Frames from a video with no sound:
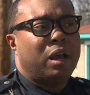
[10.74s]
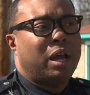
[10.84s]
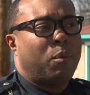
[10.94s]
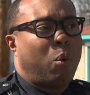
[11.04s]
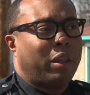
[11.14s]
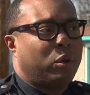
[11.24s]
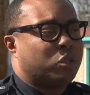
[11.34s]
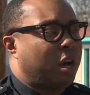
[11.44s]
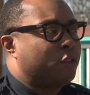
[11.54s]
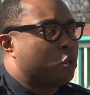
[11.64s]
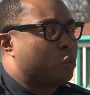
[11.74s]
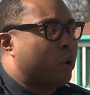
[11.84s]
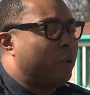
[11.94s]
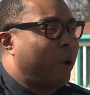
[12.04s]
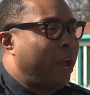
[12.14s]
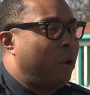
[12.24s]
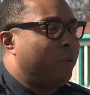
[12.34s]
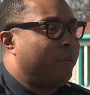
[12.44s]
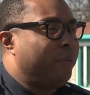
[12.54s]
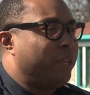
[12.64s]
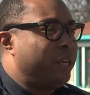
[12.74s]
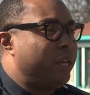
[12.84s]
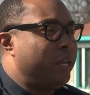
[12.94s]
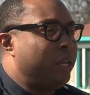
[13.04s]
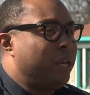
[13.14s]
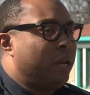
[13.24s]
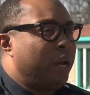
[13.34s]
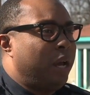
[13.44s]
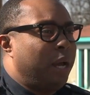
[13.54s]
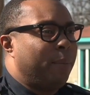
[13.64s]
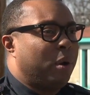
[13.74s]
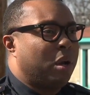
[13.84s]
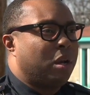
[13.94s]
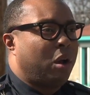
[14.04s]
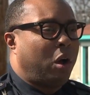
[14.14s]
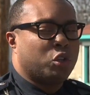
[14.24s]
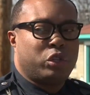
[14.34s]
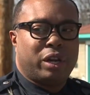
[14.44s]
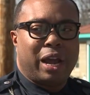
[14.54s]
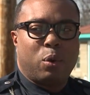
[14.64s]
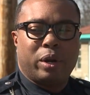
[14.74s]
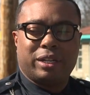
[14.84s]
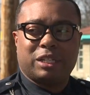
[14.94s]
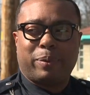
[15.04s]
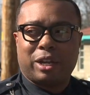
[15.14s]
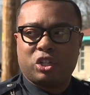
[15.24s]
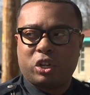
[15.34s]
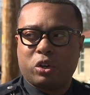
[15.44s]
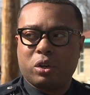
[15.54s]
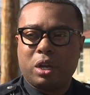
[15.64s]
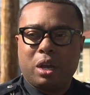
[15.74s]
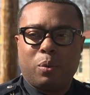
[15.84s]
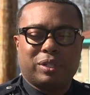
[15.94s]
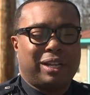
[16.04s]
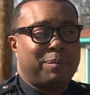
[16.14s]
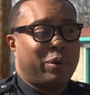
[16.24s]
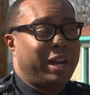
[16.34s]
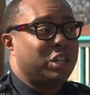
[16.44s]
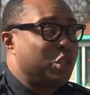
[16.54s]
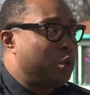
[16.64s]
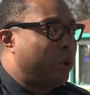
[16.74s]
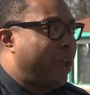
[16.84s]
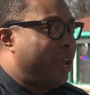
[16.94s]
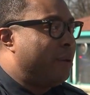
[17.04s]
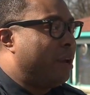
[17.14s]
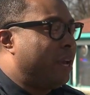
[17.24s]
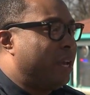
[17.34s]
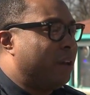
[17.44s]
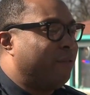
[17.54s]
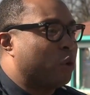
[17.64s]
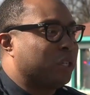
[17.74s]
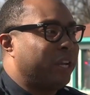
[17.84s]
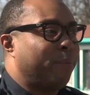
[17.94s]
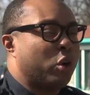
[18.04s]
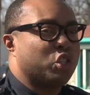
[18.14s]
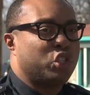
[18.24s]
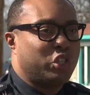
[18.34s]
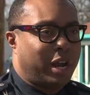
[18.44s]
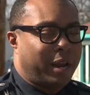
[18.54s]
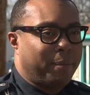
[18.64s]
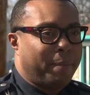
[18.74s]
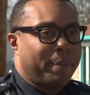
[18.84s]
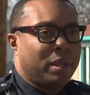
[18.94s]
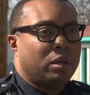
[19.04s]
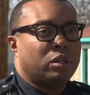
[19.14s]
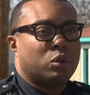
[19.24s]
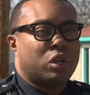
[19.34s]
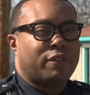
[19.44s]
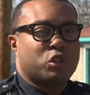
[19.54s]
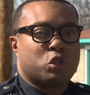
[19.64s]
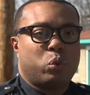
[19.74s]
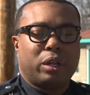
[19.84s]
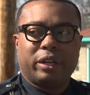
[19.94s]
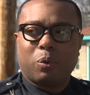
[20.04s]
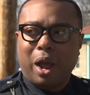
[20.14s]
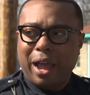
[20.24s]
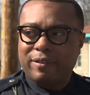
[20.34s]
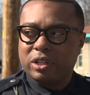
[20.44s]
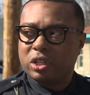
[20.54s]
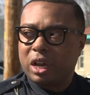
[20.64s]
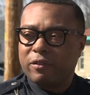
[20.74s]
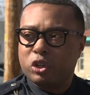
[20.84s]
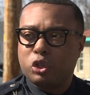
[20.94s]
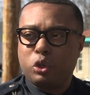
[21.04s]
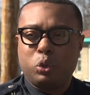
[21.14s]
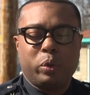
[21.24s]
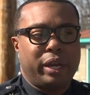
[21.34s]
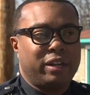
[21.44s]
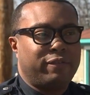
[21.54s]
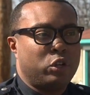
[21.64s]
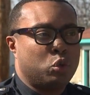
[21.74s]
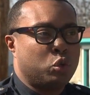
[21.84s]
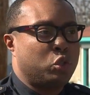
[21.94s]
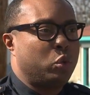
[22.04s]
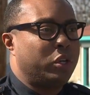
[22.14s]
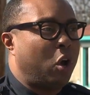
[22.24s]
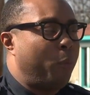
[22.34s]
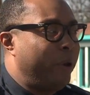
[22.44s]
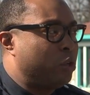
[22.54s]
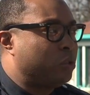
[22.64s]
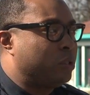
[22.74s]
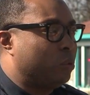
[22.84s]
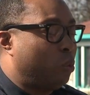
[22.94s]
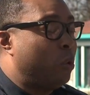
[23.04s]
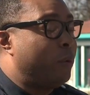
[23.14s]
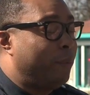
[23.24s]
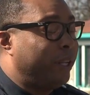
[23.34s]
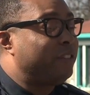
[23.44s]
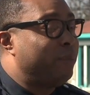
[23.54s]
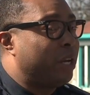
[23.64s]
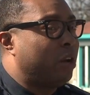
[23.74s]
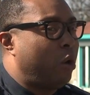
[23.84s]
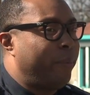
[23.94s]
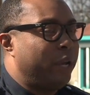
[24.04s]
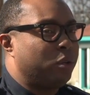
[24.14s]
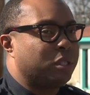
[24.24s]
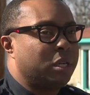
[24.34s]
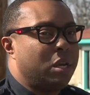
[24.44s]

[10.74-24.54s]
Um, while those officers were en route, the um, call to the 911 dispatch center was upgraded to a, a unfortunately a person shot. Those officers quickly arrived and discovered two individuals, two adult males, what we believe to be adult males,